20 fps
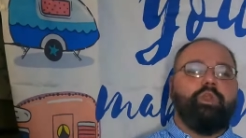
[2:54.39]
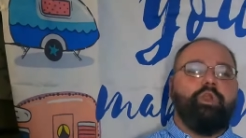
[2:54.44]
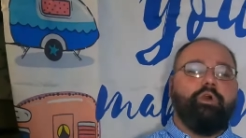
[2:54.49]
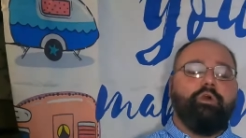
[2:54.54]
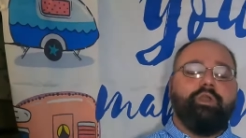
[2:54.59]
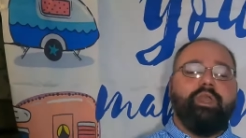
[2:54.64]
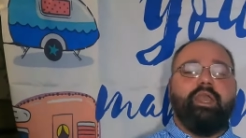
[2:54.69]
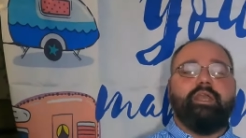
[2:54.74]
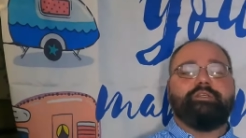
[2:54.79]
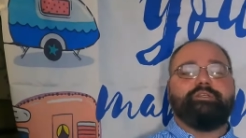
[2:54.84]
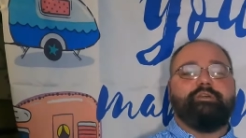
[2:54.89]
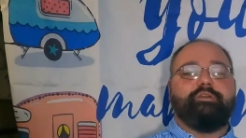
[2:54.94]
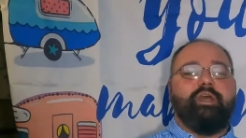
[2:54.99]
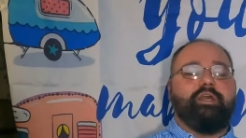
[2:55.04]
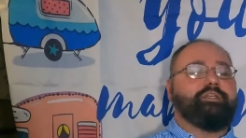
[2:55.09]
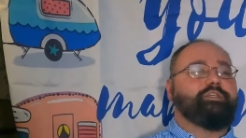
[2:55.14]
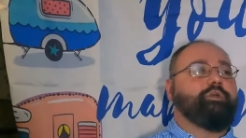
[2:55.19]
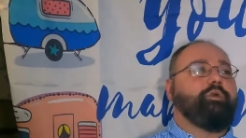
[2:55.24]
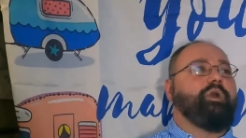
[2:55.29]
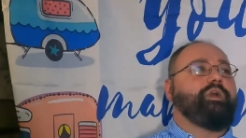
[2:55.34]
Okay, so
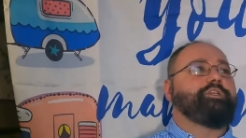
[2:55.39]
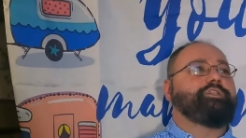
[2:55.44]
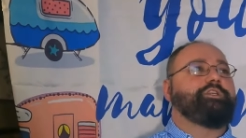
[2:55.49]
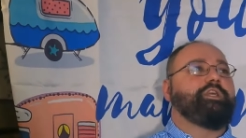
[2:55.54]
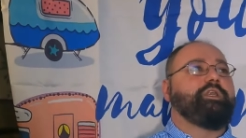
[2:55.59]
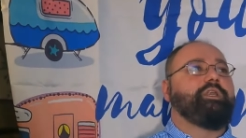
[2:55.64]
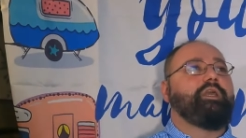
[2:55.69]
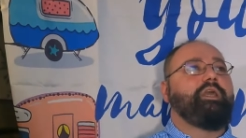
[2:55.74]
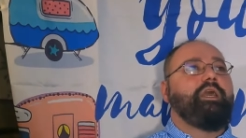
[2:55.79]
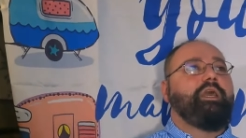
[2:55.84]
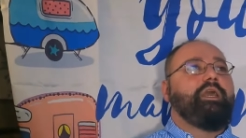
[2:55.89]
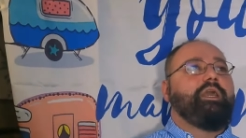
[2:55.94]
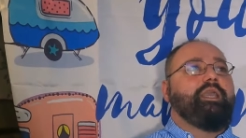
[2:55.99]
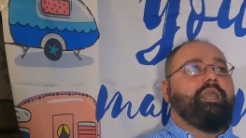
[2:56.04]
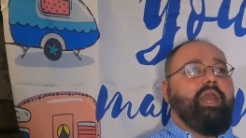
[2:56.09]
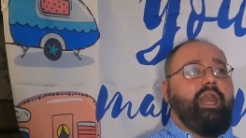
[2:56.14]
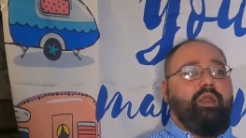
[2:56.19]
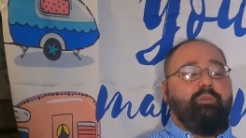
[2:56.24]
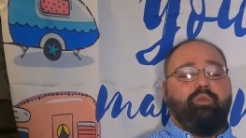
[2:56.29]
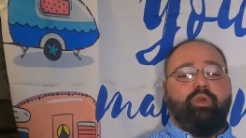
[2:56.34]
next question.
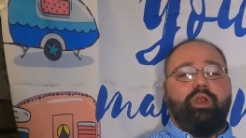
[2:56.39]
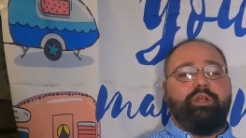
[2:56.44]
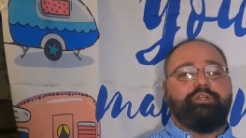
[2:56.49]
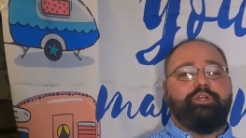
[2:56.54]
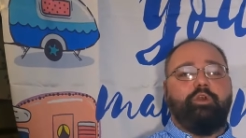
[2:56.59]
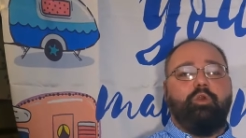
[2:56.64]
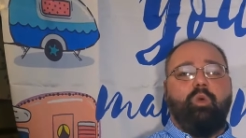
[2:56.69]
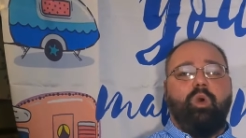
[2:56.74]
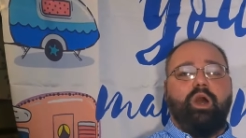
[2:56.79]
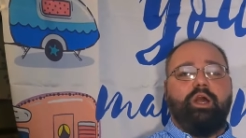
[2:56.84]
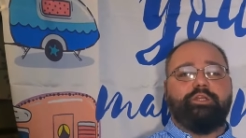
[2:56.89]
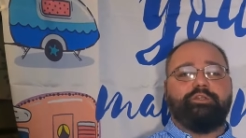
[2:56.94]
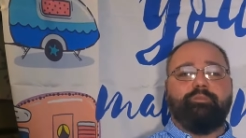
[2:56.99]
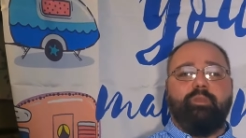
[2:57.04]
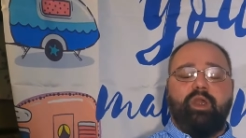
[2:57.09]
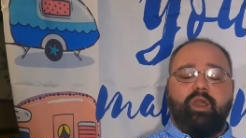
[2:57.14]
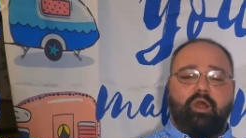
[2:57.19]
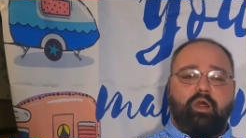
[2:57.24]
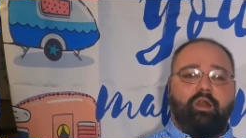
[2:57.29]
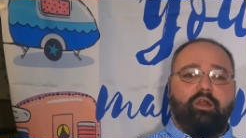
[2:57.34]
Can I pressure wash
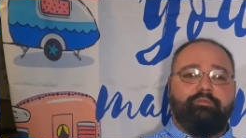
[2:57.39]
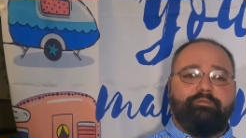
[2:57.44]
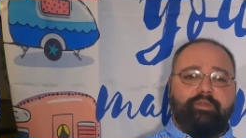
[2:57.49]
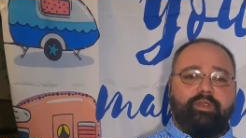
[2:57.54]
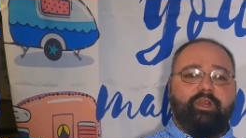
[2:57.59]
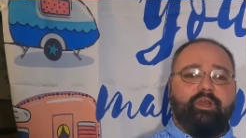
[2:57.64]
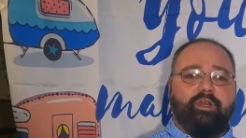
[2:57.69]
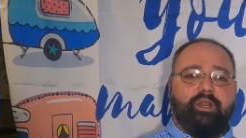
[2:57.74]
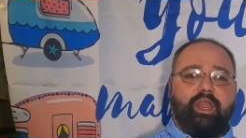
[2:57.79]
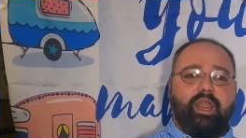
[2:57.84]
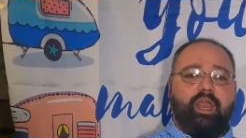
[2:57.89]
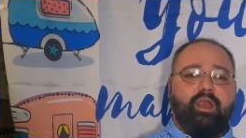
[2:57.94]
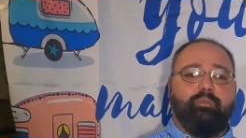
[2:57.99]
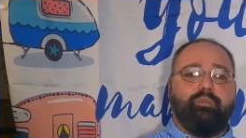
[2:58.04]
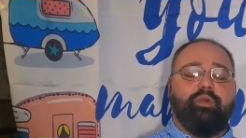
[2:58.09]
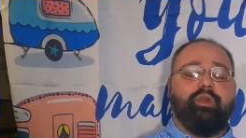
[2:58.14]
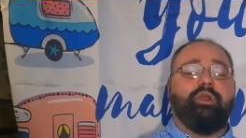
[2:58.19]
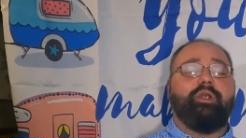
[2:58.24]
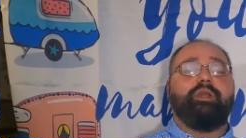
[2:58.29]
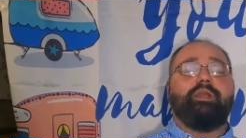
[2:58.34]
my RV or
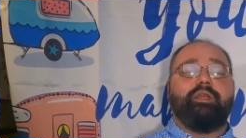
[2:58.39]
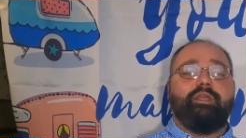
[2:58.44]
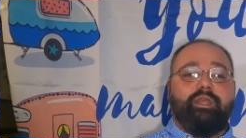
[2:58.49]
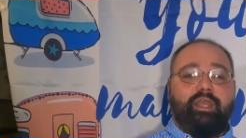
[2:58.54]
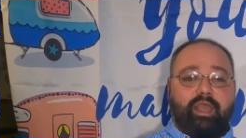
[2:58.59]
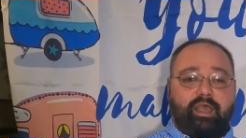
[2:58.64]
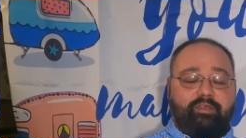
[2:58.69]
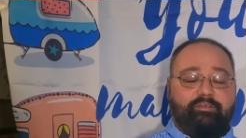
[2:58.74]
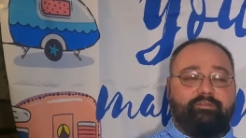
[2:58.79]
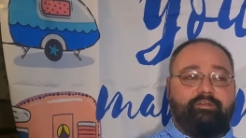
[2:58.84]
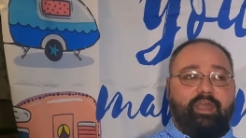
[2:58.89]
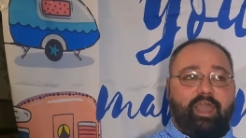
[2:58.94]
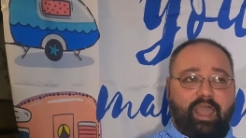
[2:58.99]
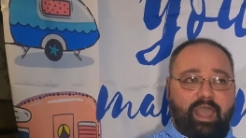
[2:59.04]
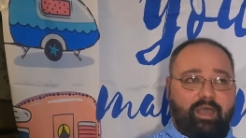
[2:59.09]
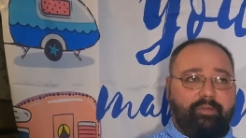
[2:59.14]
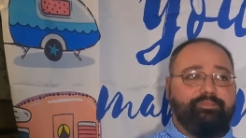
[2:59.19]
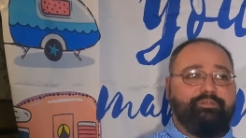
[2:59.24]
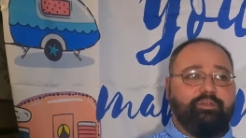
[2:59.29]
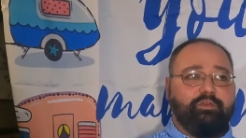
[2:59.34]
camper? Yes,
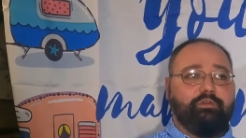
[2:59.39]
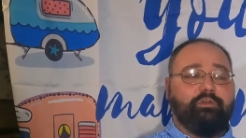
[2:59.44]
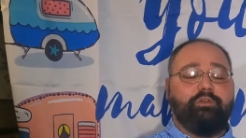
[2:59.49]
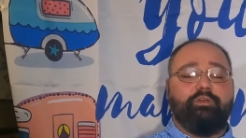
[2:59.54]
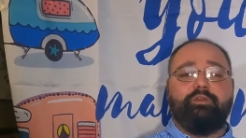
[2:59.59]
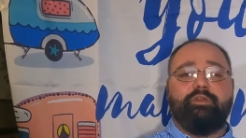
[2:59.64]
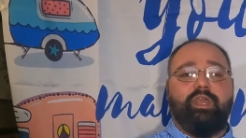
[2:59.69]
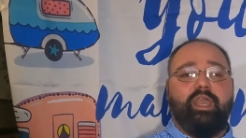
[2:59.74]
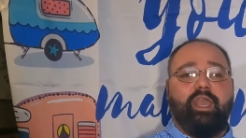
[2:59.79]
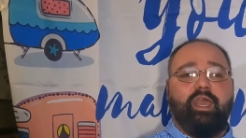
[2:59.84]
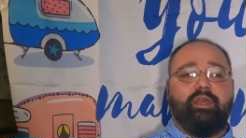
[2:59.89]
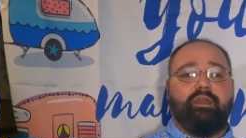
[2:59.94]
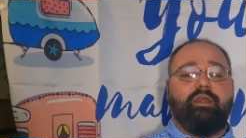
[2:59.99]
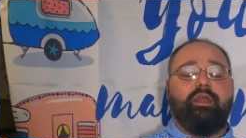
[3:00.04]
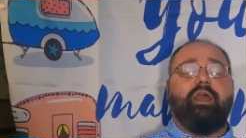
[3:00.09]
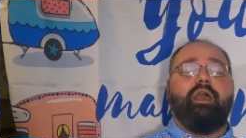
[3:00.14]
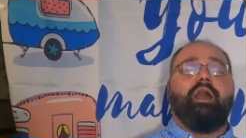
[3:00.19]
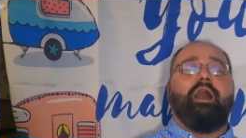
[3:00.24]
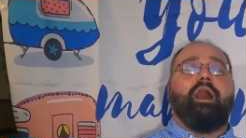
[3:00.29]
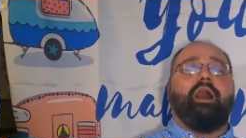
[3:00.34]
absolutely you can.
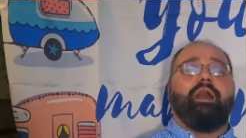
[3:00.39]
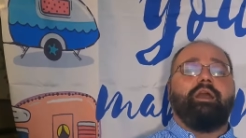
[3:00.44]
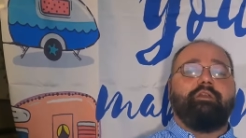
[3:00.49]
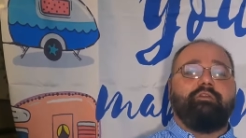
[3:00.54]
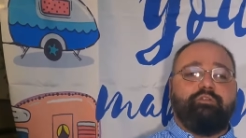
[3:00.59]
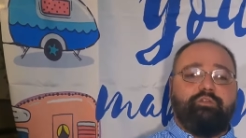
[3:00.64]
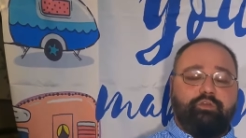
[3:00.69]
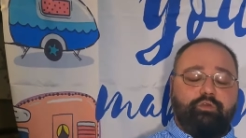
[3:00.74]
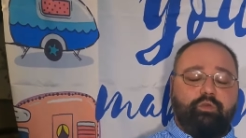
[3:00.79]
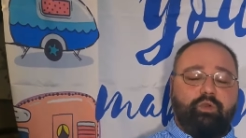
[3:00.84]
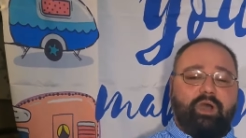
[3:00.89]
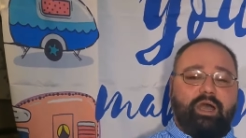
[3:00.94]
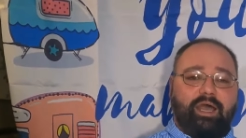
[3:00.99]
I do